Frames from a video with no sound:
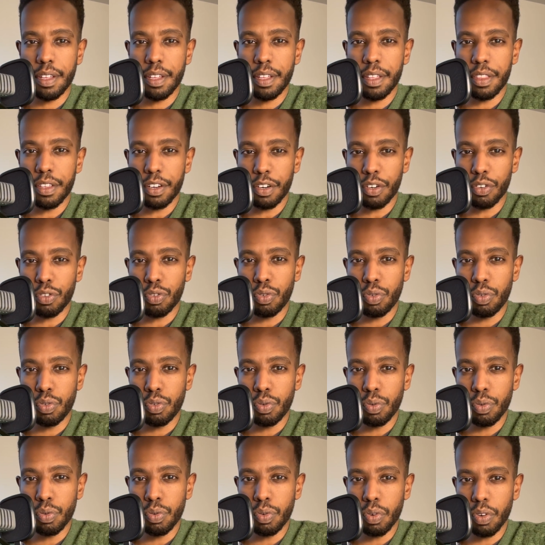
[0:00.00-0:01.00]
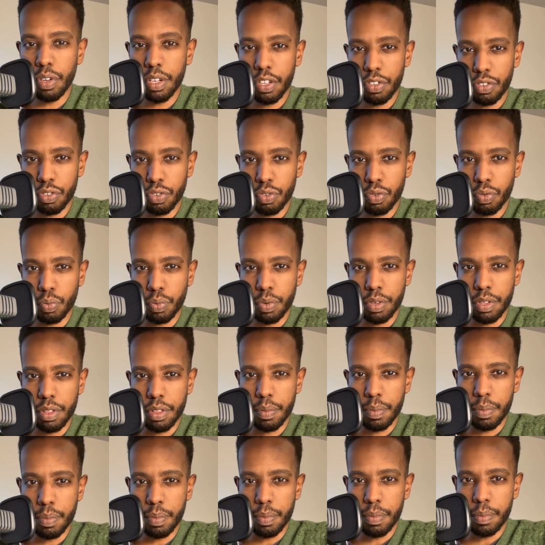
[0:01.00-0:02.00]
there are two issues
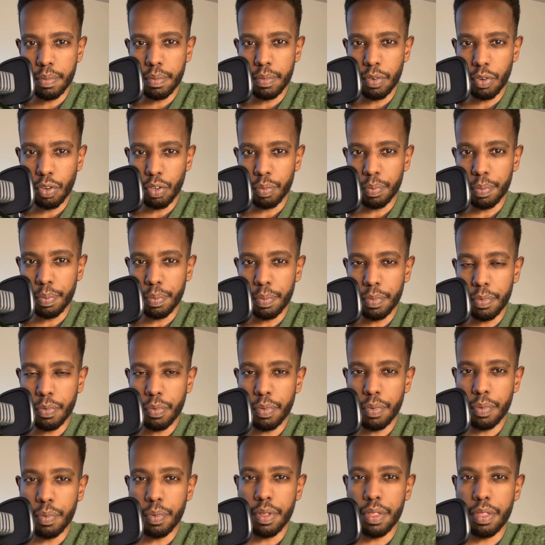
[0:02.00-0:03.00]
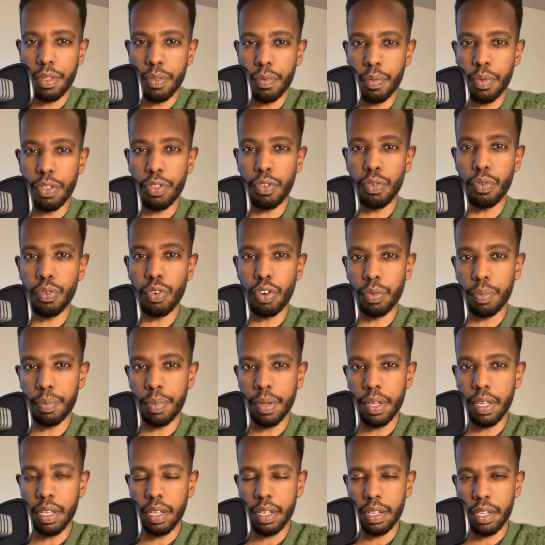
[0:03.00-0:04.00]
with not with you not
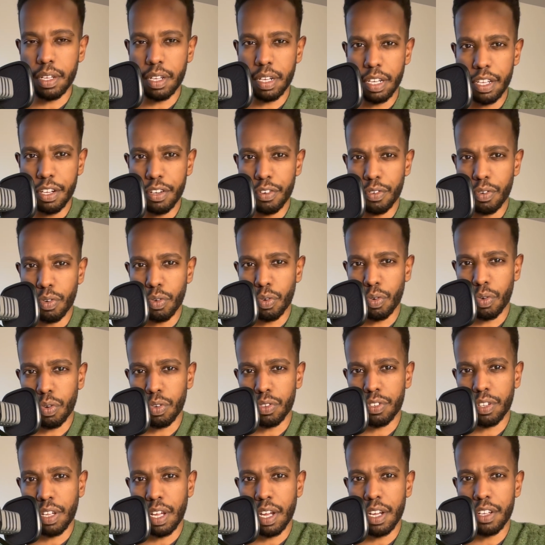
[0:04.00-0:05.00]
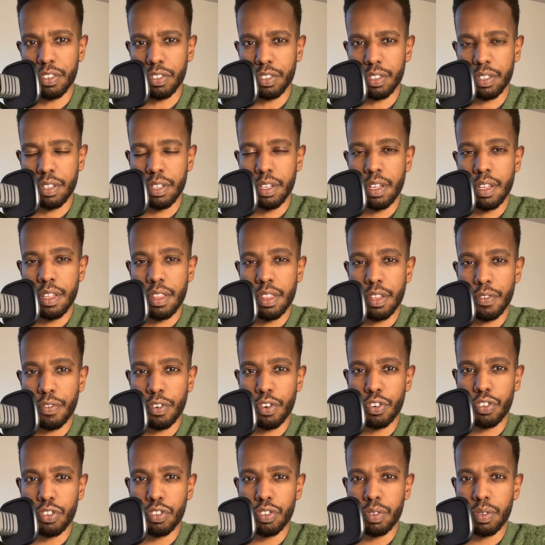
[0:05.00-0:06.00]
being clear or concise. The
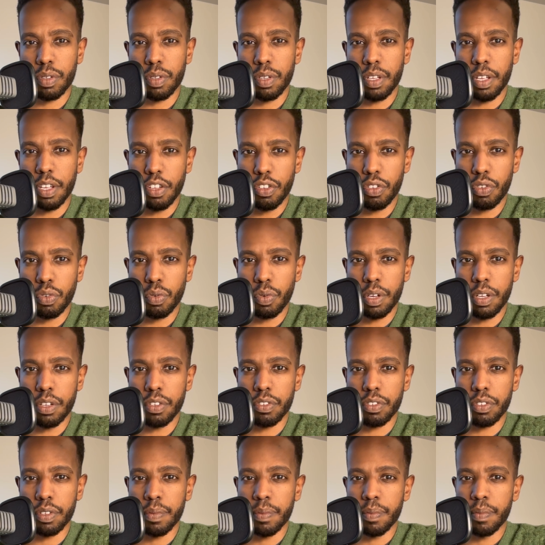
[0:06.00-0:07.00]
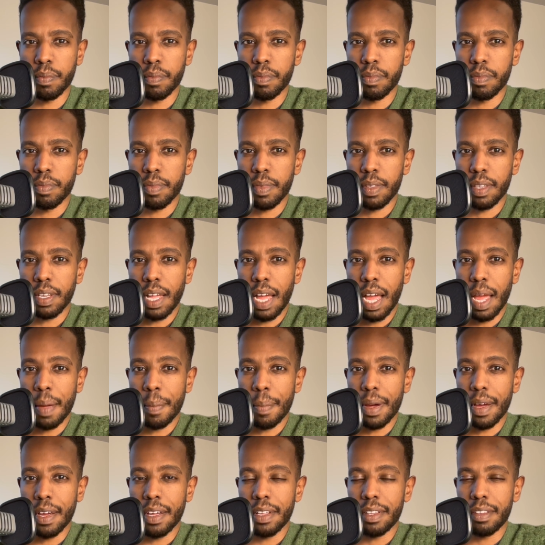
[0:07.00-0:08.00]
first issue is I
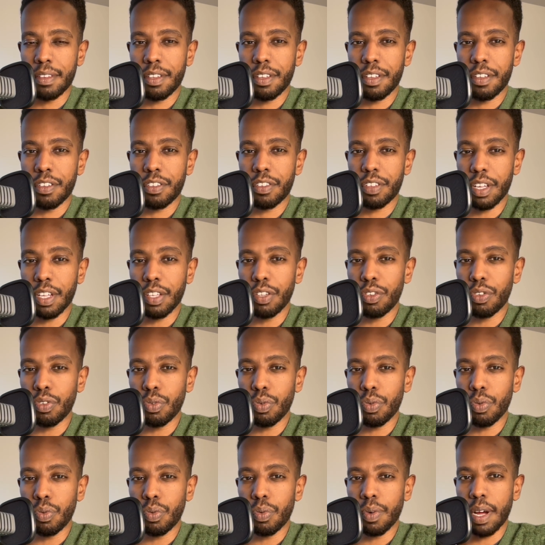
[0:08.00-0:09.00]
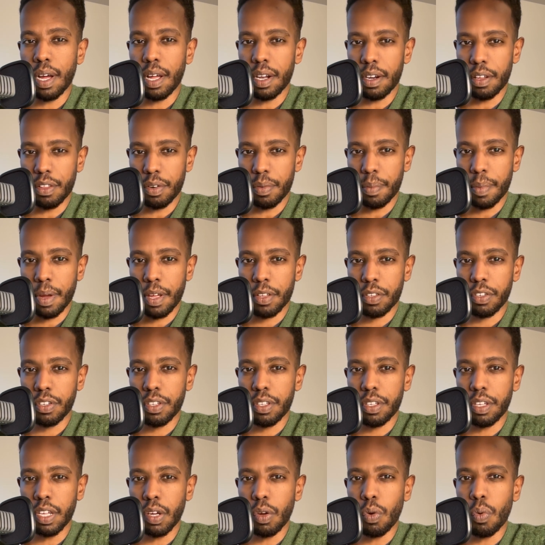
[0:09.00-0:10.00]
might send you another message
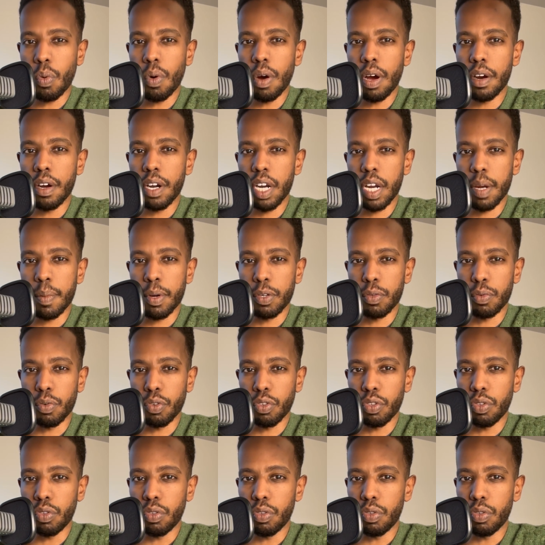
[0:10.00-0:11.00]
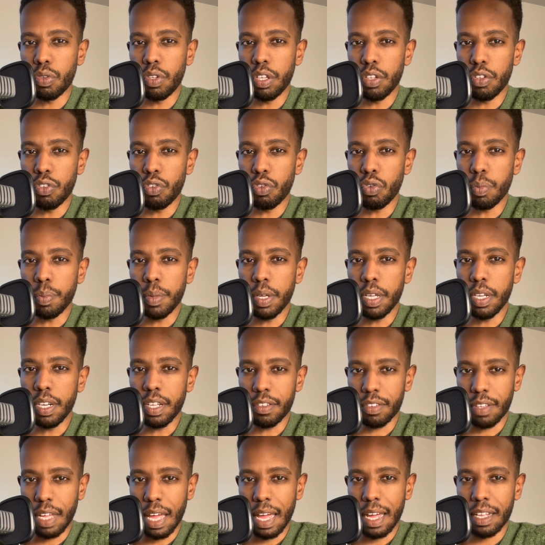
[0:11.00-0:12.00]
inquiring about what did you mean
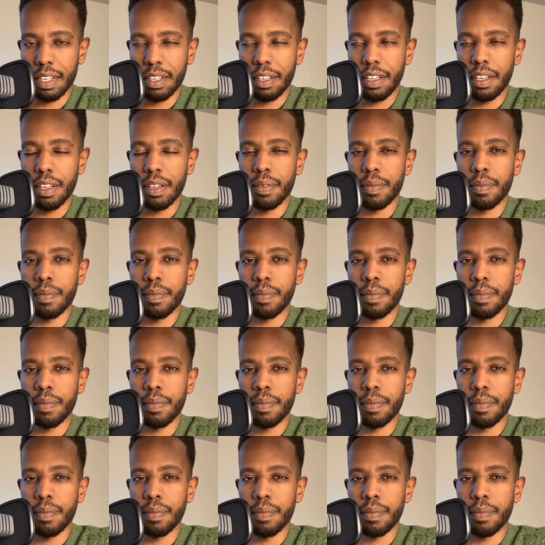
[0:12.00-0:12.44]
exactly,